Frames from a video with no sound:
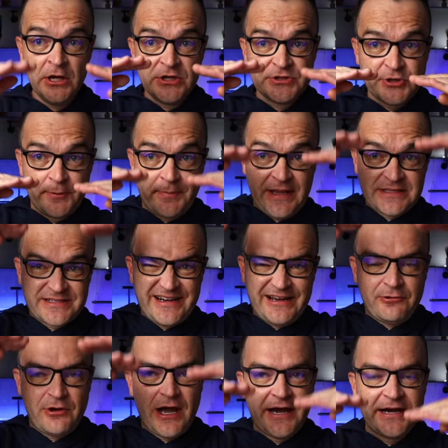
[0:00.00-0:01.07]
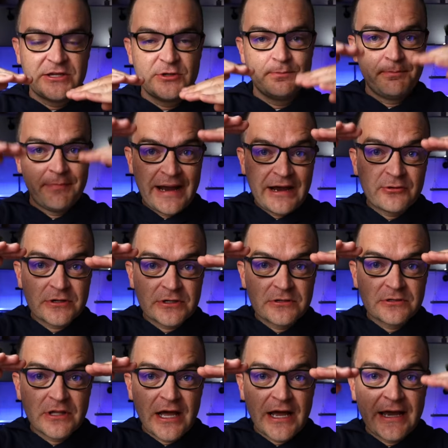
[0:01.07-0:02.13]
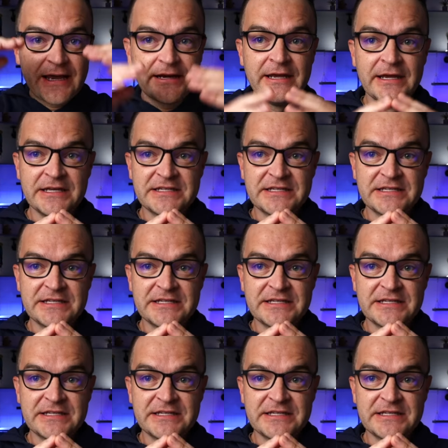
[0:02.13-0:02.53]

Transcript: So it depends on how high you mount your light.